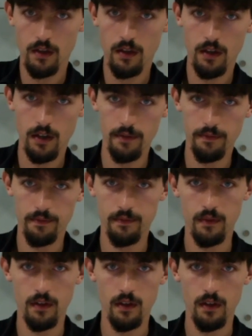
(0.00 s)
Alright.
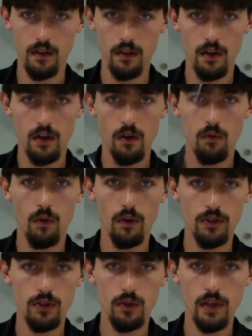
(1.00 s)
Once you